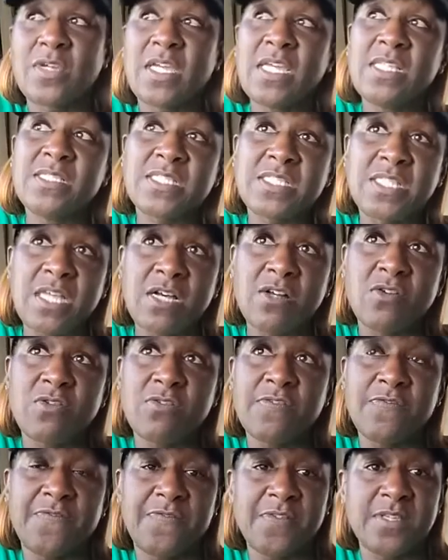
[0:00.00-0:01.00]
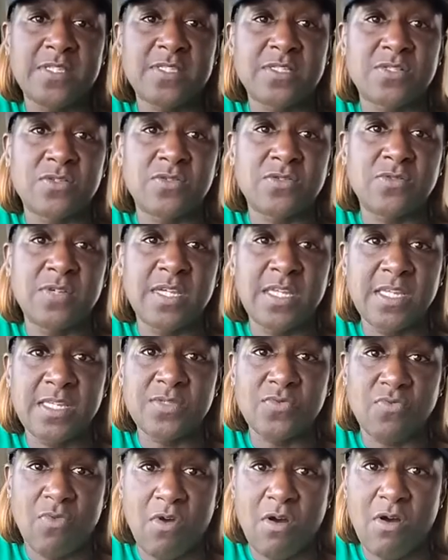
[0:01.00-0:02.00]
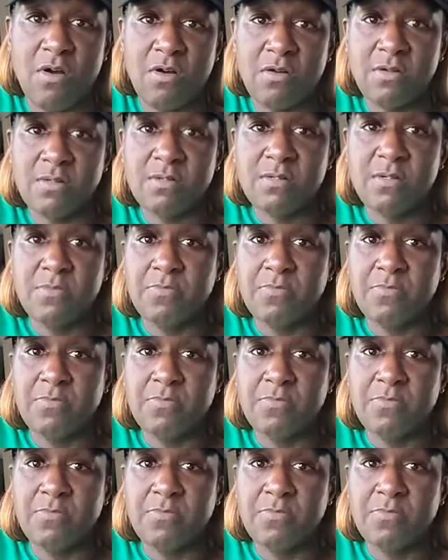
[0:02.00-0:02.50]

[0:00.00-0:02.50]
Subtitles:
getting stuck on the physical is wrong,